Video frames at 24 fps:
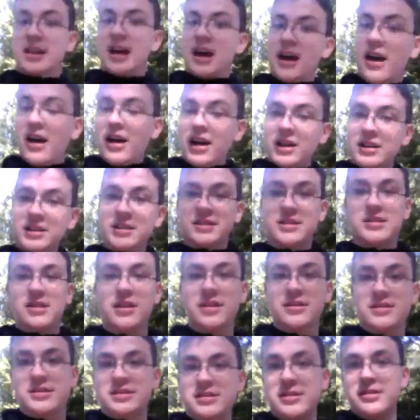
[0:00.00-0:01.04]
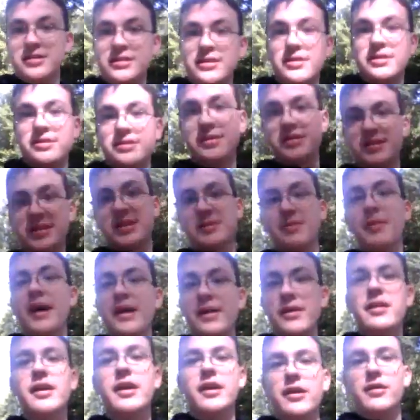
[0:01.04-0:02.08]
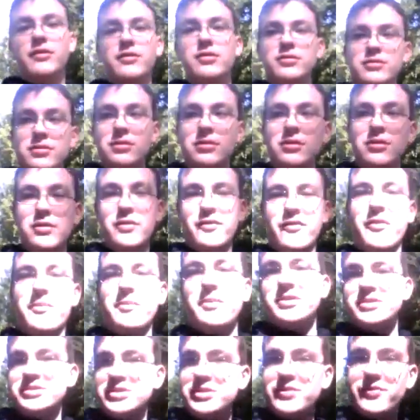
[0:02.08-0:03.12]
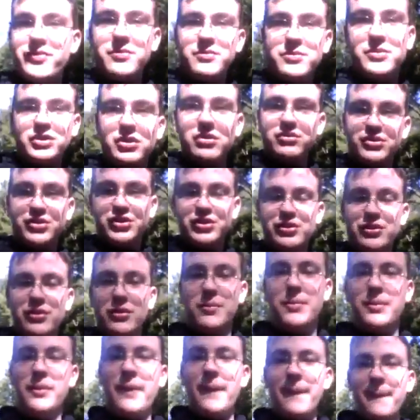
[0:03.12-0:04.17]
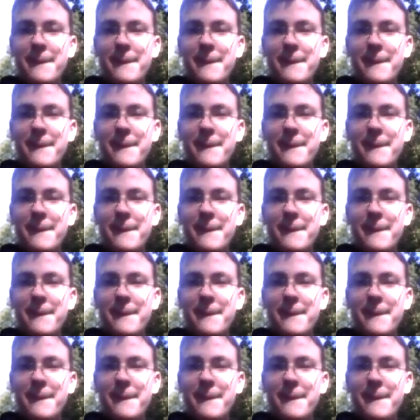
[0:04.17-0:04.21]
sucks, haha sucks suspended from these from YouTube.